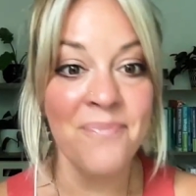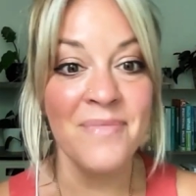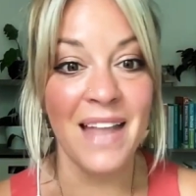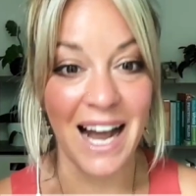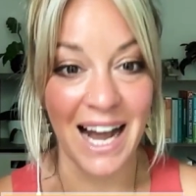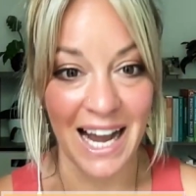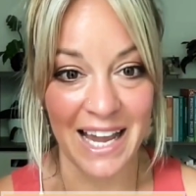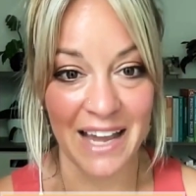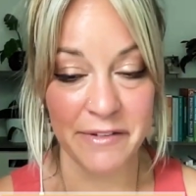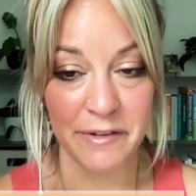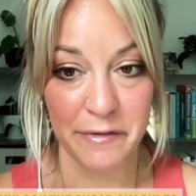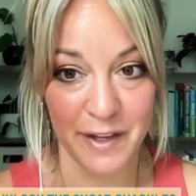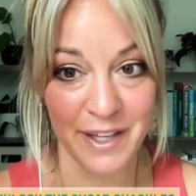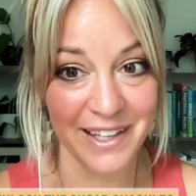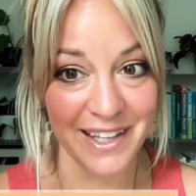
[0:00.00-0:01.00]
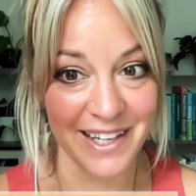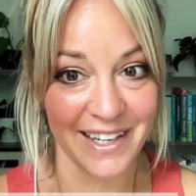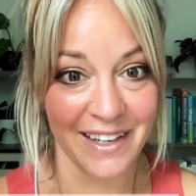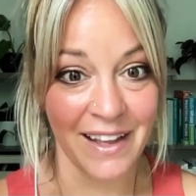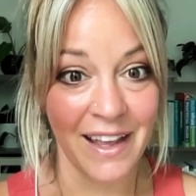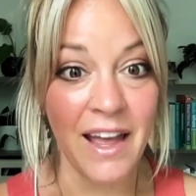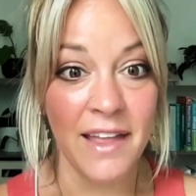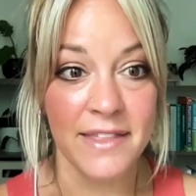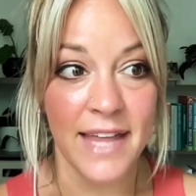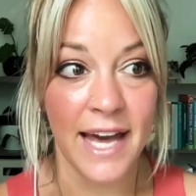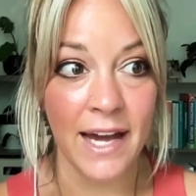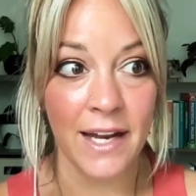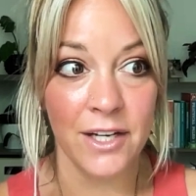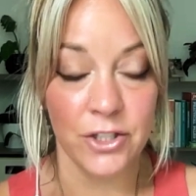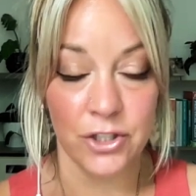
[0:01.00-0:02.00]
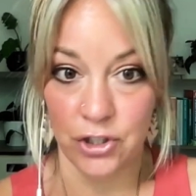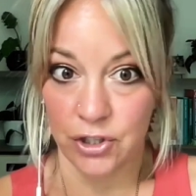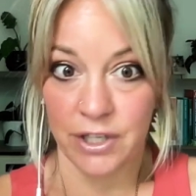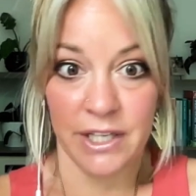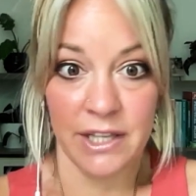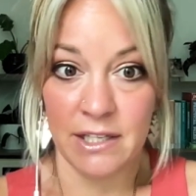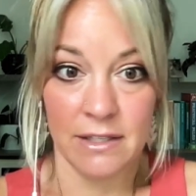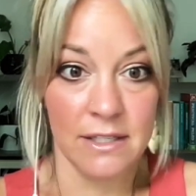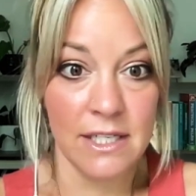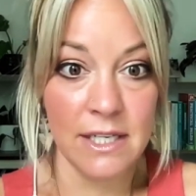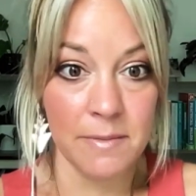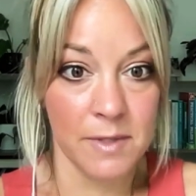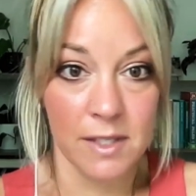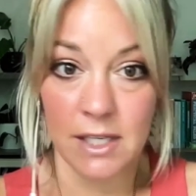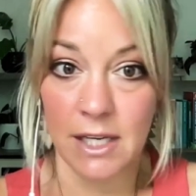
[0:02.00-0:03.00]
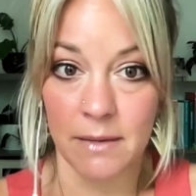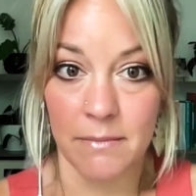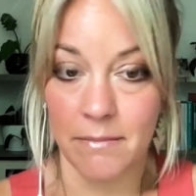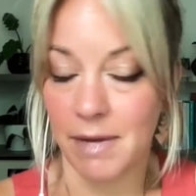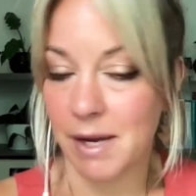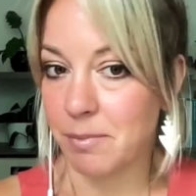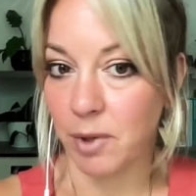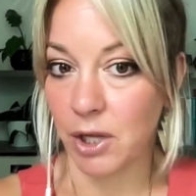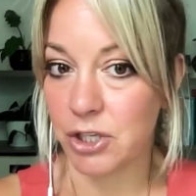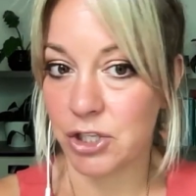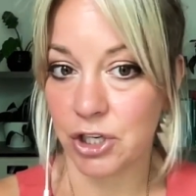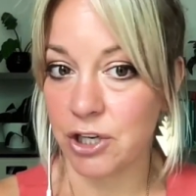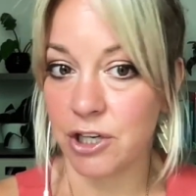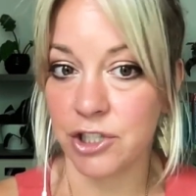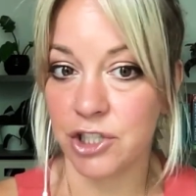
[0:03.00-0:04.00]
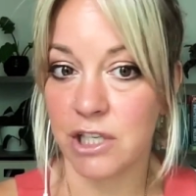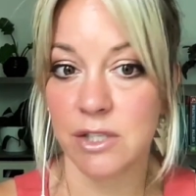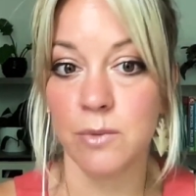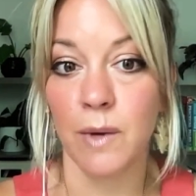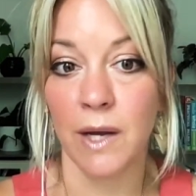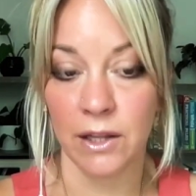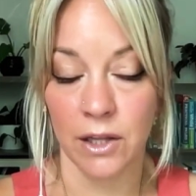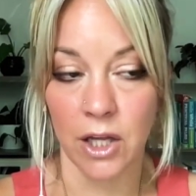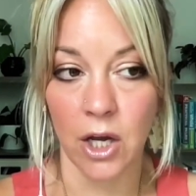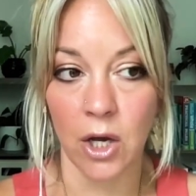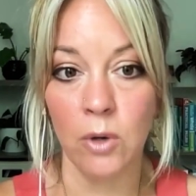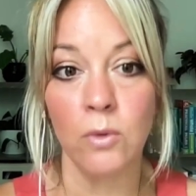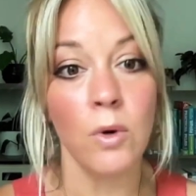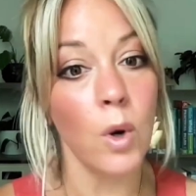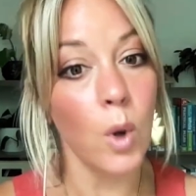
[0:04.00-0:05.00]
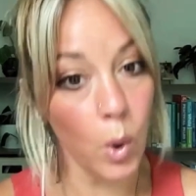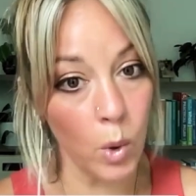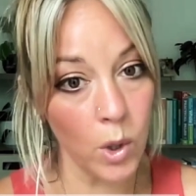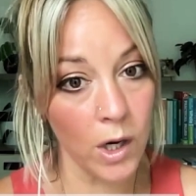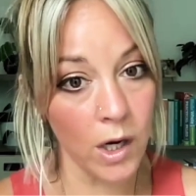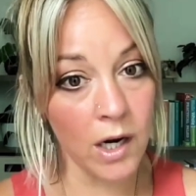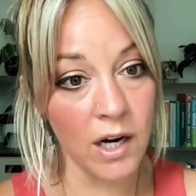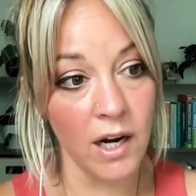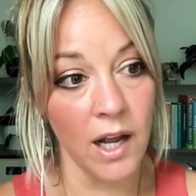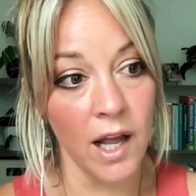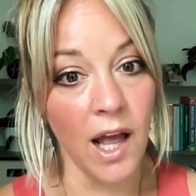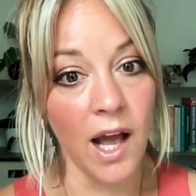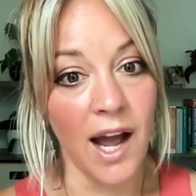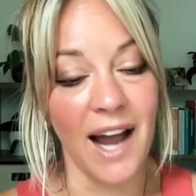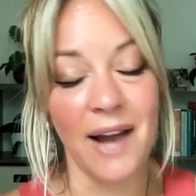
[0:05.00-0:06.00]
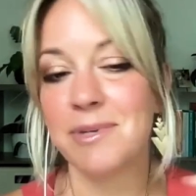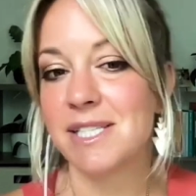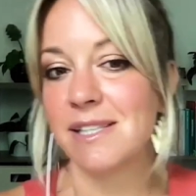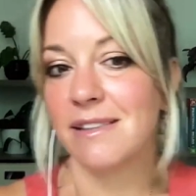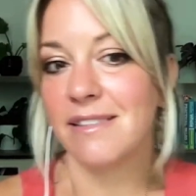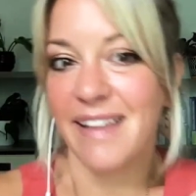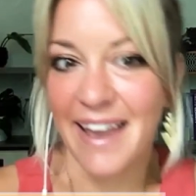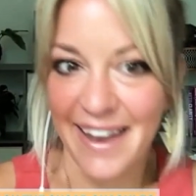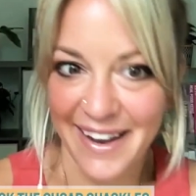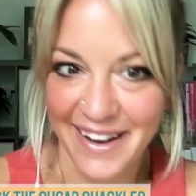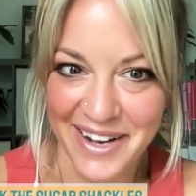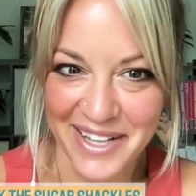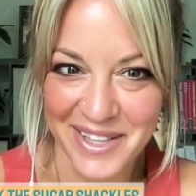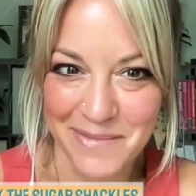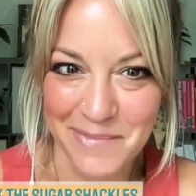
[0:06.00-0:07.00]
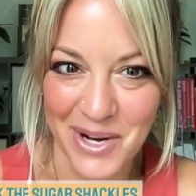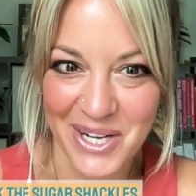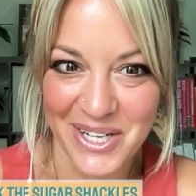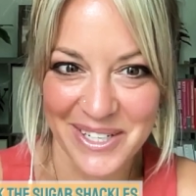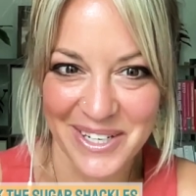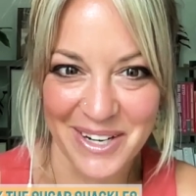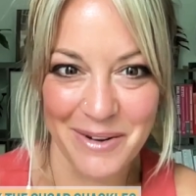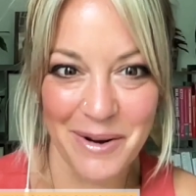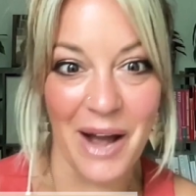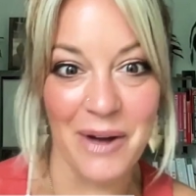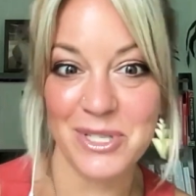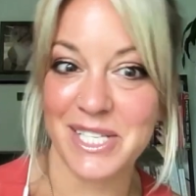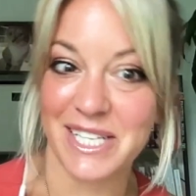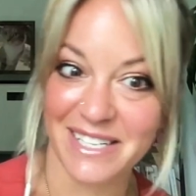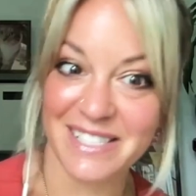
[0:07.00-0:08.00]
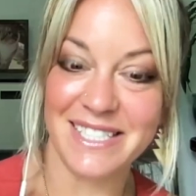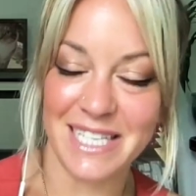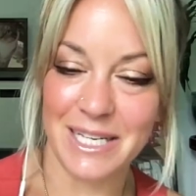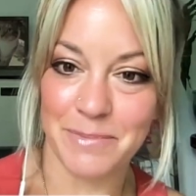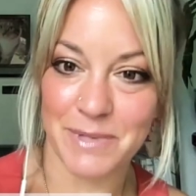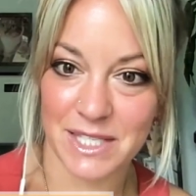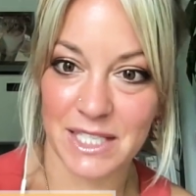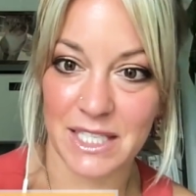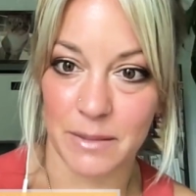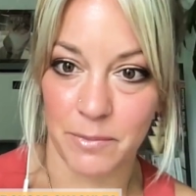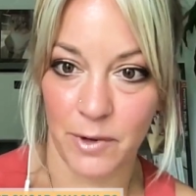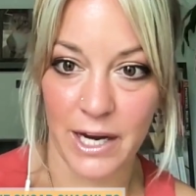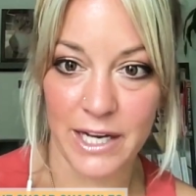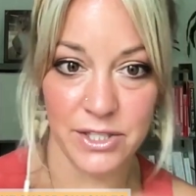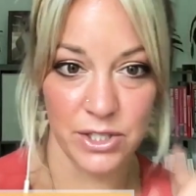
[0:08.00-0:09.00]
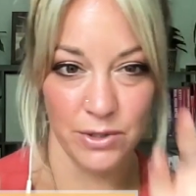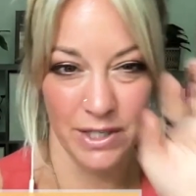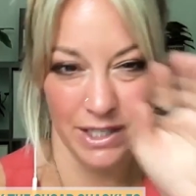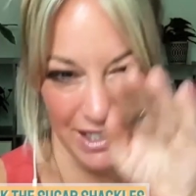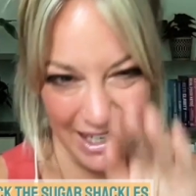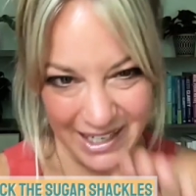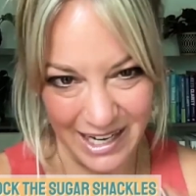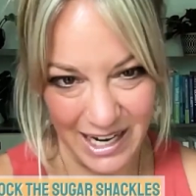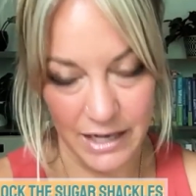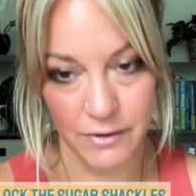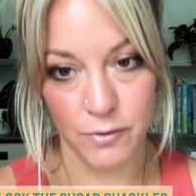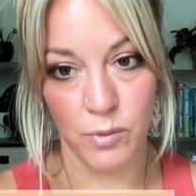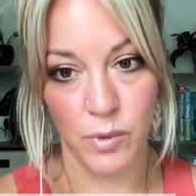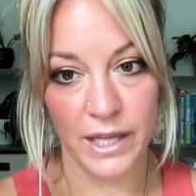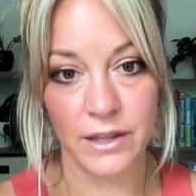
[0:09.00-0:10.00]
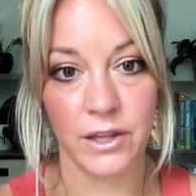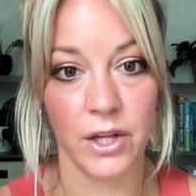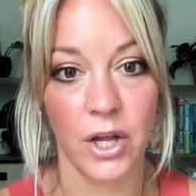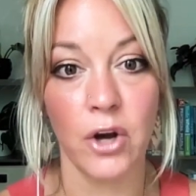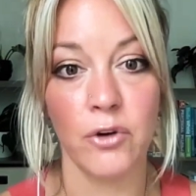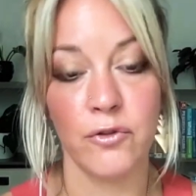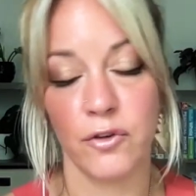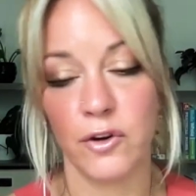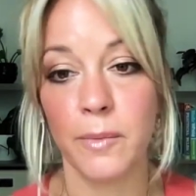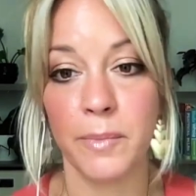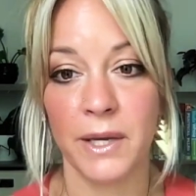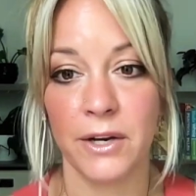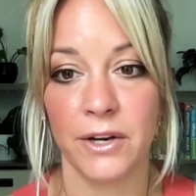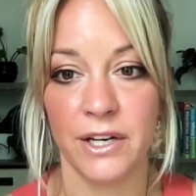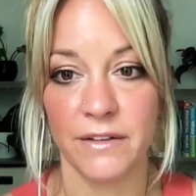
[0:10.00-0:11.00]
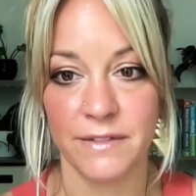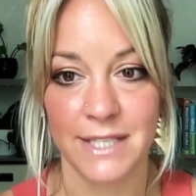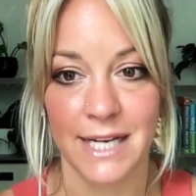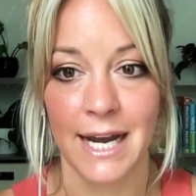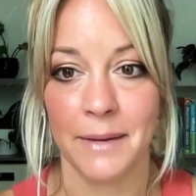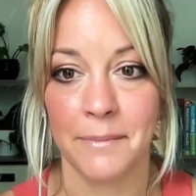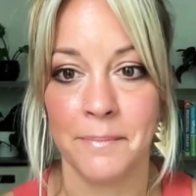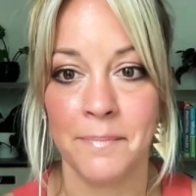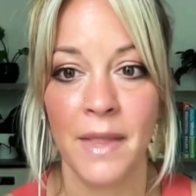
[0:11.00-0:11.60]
I have a feeling that during this deep sleep, my blood sugar just went low, or I was laying on the monitor. I was in a deep sleep, right? So it kind of went low for a period of time.